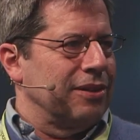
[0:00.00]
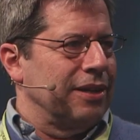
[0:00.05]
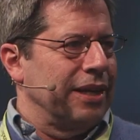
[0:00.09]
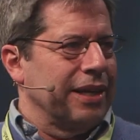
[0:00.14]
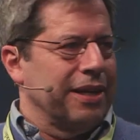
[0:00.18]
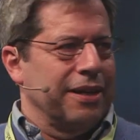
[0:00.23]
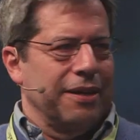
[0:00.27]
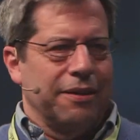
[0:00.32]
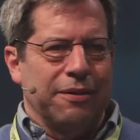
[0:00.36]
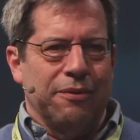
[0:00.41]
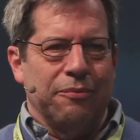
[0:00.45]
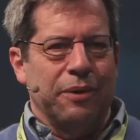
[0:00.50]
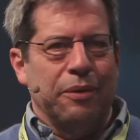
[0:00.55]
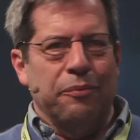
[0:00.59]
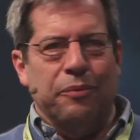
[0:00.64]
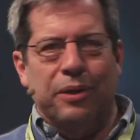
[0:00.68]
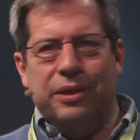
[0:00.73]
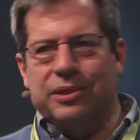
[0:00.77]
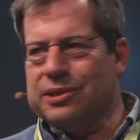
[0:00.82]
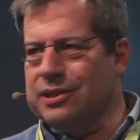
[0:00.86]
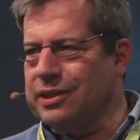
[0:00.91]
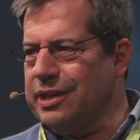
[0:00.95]
Like we
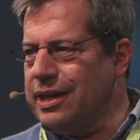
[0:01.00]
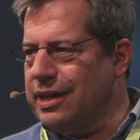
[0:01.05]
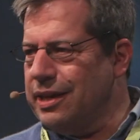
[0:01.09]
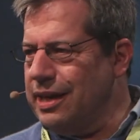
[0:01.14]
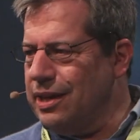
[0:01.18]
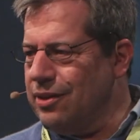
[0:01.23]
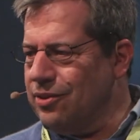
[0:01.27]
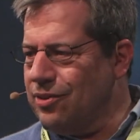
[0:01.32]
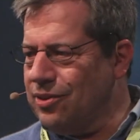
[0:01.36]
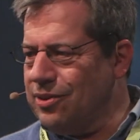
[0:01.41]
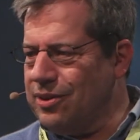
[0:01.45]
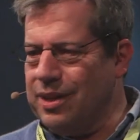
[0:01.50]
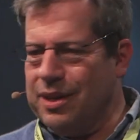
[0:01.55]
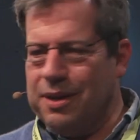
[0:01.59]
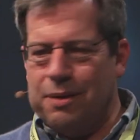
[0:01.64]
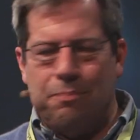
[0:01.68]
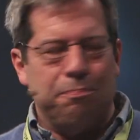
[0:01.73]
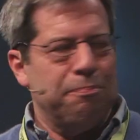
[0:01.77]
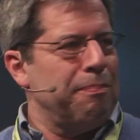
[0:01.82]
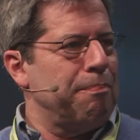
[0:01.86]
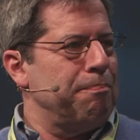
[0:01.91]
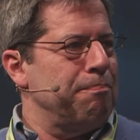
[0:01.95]
recently announced a
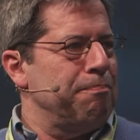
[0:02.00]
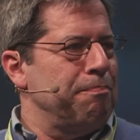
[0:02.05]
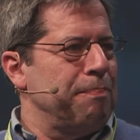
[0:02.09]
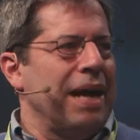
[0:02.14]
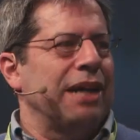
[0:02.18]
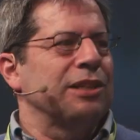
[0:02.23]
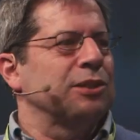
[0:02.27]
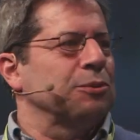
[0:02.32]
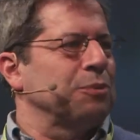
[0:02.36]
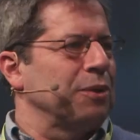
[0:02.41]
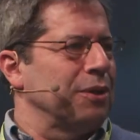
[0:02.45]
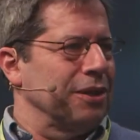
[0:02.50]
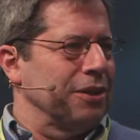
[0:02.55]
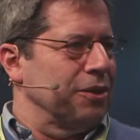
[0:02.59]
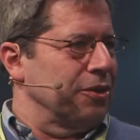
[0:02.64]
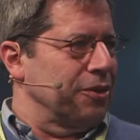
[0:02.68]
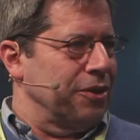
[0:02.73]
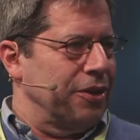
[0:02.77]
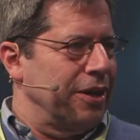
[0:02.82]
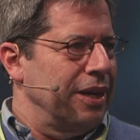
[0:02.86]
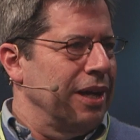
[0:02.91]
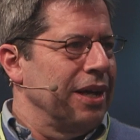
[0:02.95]
password
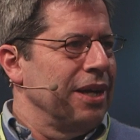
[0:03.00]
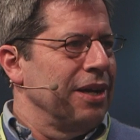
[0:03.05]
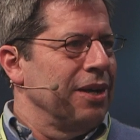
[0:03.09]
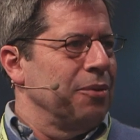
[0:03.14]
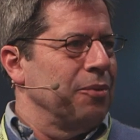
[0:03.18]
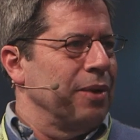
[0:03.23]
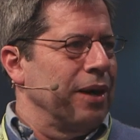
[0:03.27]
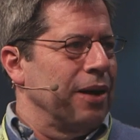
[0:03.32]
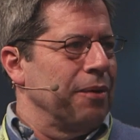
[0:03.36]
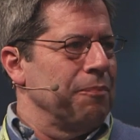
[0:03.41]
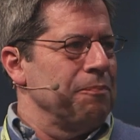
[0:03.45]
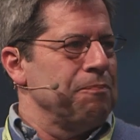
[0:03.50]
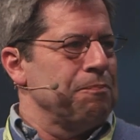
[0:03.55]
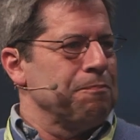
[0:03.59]
alert where